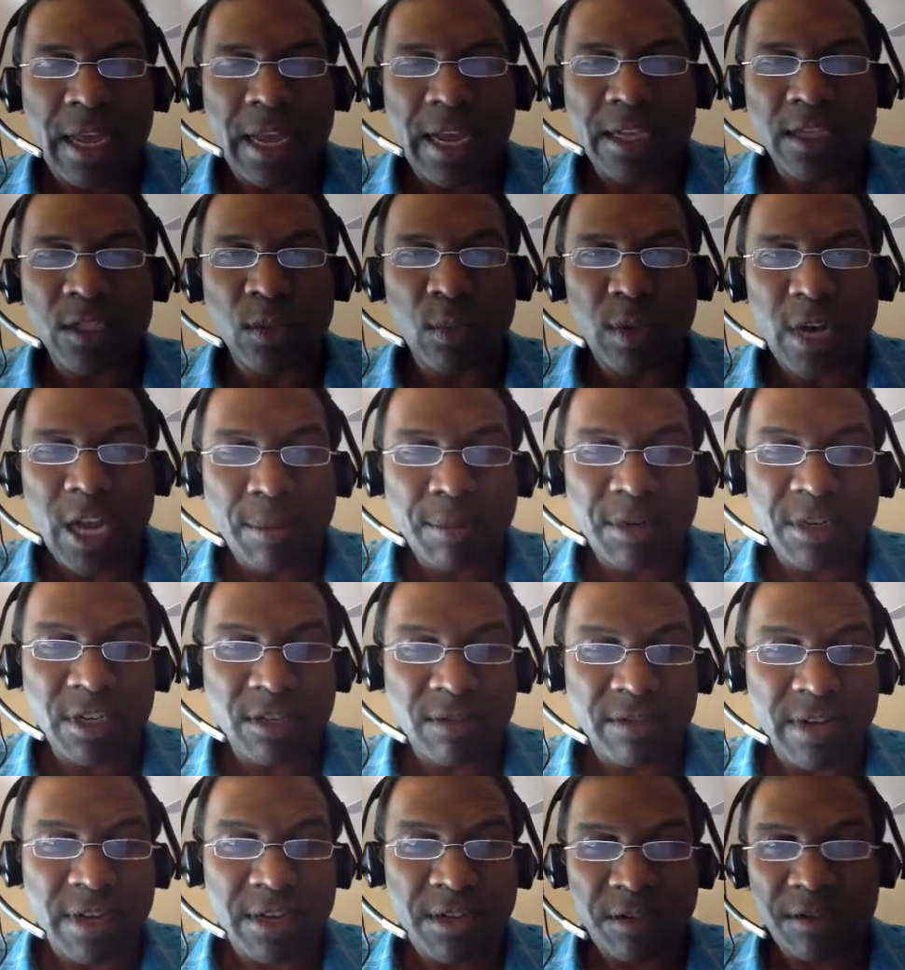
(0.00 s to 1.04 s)
And so what I'm going to
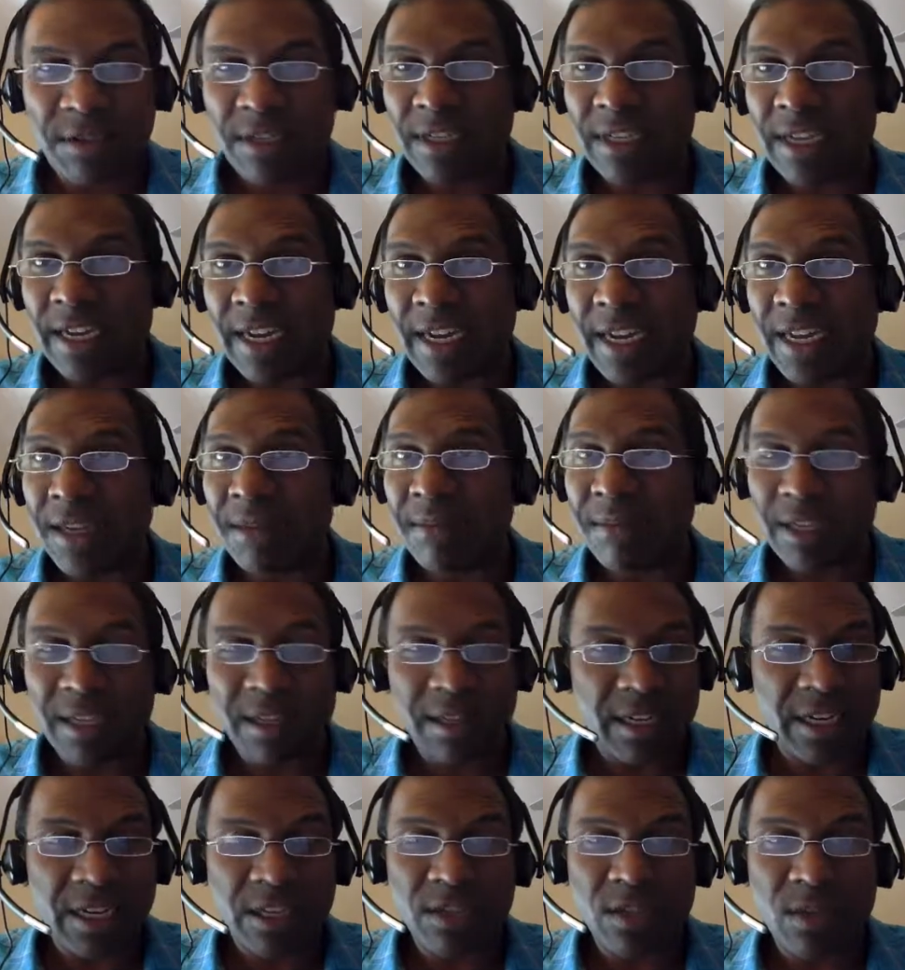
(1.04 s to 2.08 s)
try and do today in
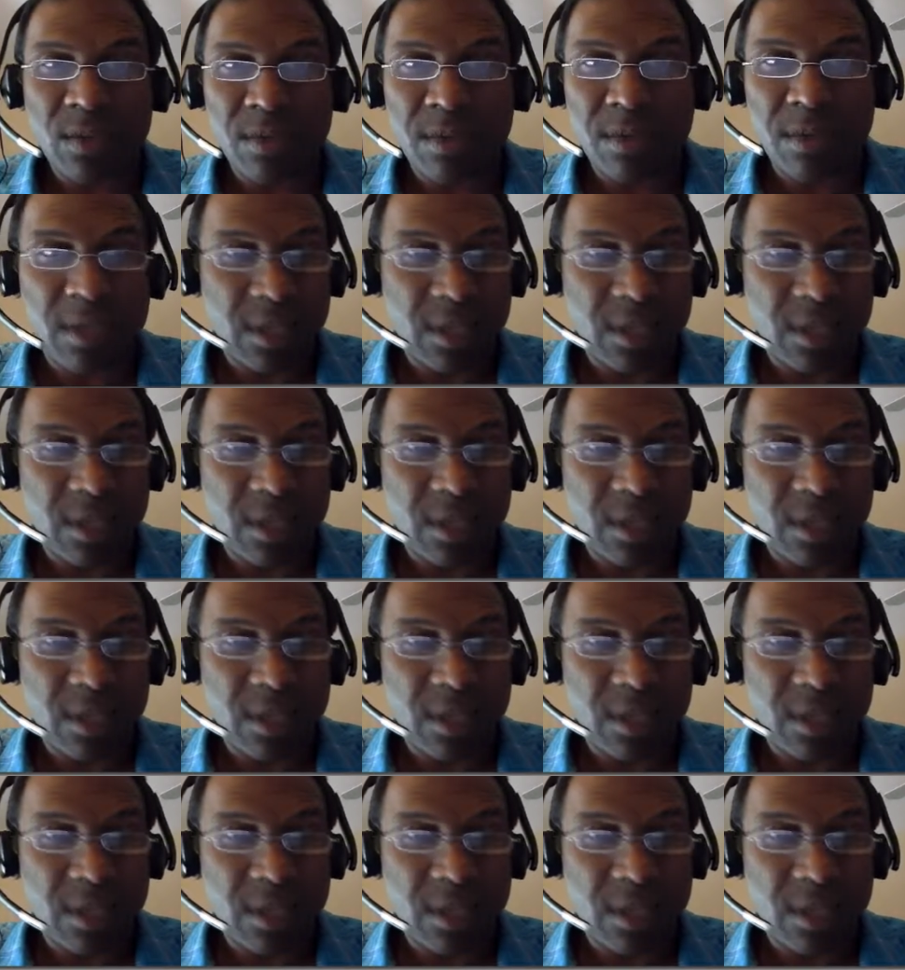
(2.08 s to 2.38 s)
the next